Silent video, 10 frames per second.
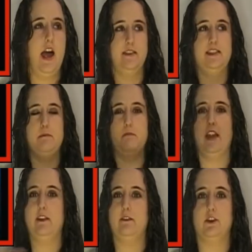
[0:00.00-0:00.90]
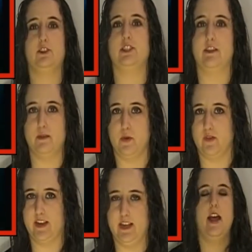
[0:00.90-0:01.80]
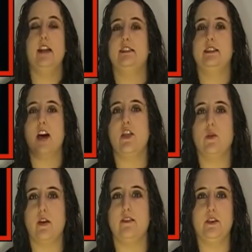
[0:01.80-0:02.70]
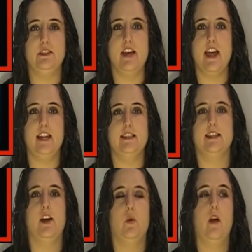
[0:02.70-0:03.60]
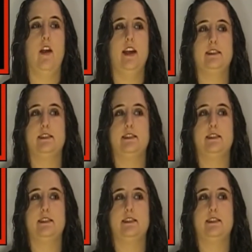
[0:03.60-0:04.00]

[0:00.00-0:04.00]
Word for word: I've seen many versions of the movie. It's another one of those things where it's